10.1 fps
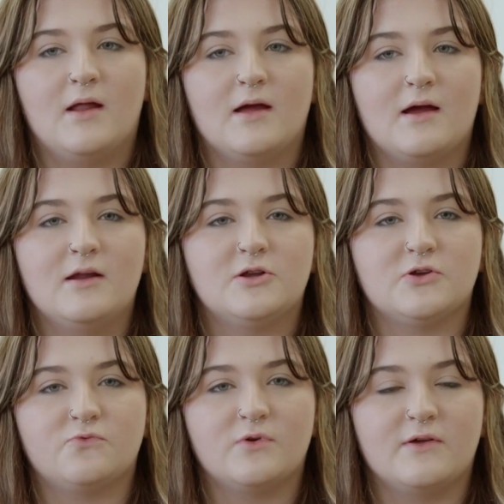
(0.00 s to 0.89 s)
And I kind of
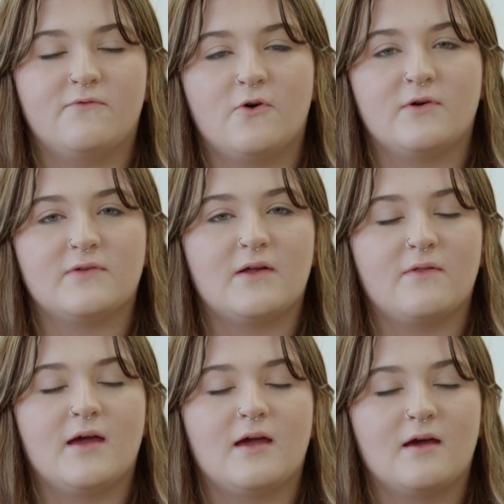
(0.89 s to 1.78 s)
just really focused
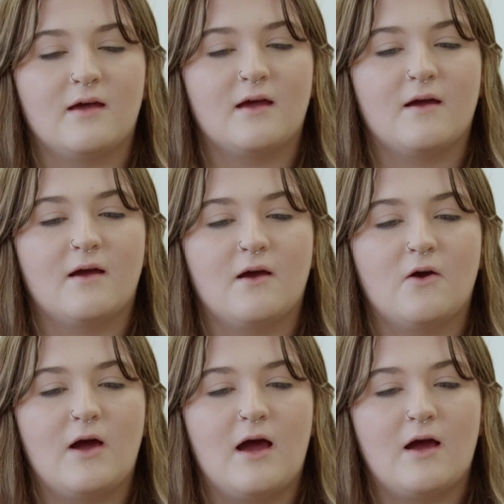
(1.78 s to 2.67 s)
on like
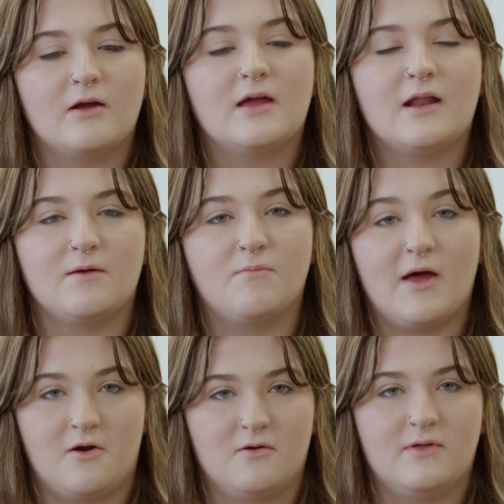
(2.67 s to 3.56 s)
getting better.